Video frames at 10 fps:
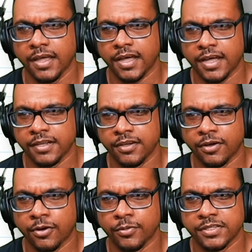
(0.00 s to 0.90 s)
And
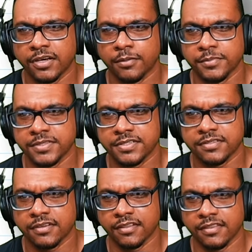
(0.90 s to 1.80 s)
now it comes
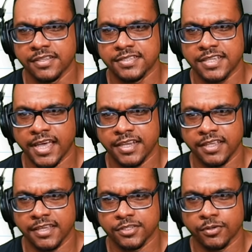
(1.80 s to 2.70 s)
on this side
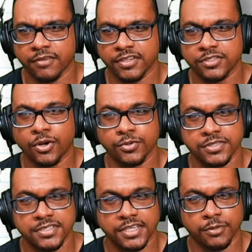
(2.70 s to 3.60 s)
here. So you have
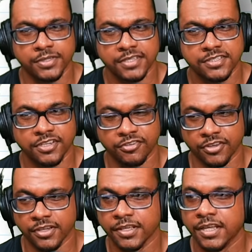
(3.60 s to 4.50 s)
1,000 take away
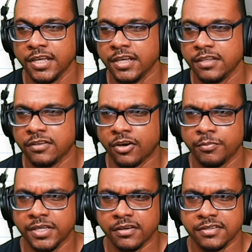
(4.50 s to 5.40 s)
600. Now,
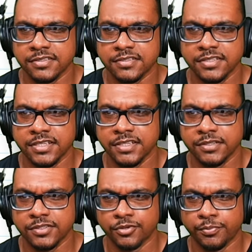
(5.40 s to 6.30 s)
because the
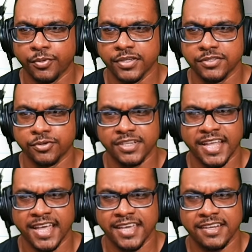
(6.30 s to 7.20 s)

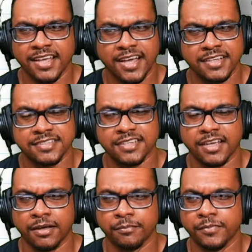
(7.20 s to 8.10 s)
0.9 has
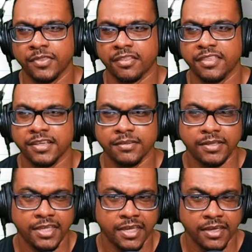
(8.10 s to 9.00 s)
nothing
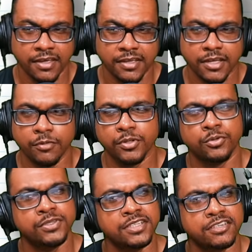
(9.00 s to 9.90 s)
here, we
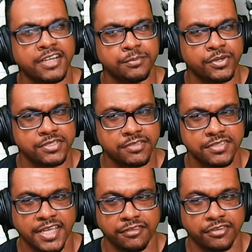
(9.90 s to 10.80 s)
don't need to write the positive
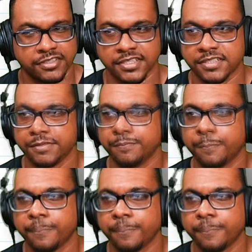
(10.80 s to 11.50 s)
sign in front of it.